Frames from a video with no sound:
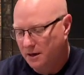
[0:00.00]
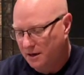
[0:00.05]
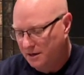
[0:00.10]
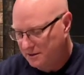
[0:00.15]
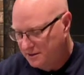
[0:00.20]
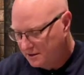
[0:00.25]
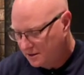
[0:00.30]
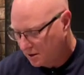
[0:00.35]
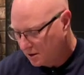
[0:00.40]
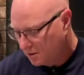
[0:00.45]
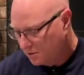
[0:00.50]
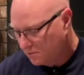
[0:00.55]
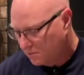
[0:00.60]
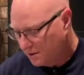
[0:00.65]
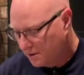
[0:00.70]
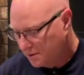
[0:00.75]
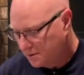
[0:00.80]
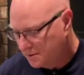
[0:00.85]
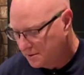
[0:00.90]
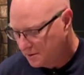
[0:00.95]
I start
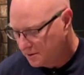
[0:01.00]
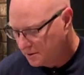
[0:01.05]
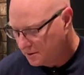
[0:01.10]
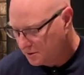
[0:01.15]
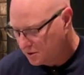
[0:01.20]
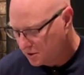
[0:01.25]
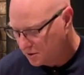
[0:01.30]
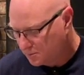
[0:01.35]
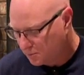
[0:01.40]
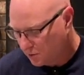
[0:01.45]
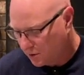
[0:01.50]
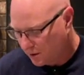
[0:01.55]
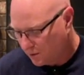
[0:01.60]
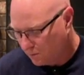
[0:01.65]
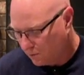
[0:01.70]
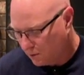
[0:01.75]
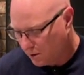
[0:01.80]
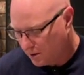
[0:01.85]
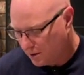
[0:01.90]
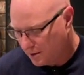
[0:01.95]
with just
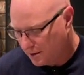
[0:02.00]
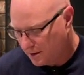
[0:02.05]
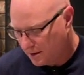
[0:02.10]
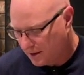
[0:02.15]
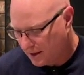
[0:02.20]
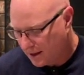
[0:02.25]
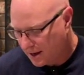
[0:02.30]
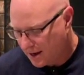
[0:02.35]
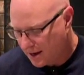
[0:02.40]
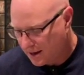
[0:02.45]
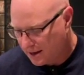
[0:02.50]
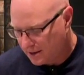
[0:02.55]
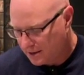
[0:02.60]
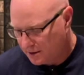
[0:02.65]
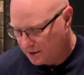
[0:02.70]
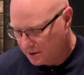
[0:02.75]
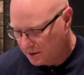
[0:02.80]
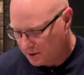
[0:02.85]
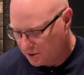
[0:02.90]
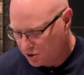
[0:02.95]
putting one, and
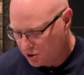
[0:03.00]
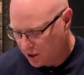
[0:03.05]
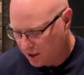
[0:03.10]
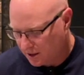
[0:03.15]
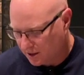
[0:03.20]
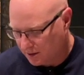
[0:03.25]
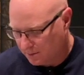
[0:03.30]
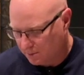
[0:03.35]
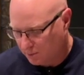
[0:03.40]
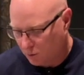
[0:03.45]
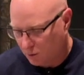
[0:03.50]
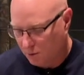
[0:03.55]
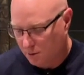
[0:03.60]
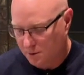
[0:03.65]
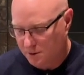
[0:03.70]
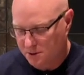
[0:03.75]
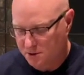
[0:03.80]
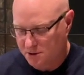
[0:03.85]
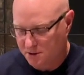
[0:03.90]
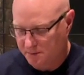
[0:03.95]
again, checking the
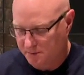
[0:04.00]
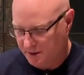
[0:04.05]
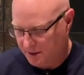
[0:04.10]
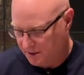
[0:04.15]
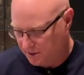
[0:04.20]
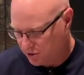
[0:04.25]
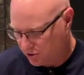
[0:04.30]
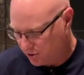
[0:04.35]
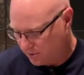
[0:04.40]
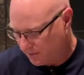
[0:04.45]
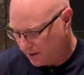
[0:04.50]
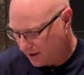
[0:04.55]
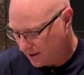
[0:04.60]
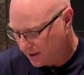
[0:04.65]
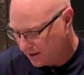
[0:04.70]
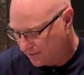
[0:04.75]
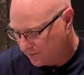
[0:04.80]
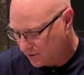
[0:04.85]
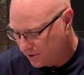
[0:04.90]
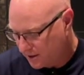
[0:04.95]
port, making sure I'm not
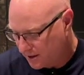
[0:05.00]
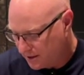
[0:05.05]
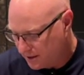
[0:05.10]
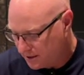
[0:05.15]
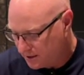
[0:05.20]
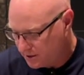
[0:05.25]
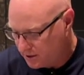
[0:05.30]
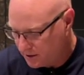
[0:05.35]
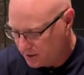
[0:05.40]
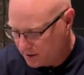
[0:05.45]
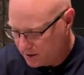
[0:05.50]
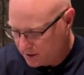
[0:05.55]
covering it.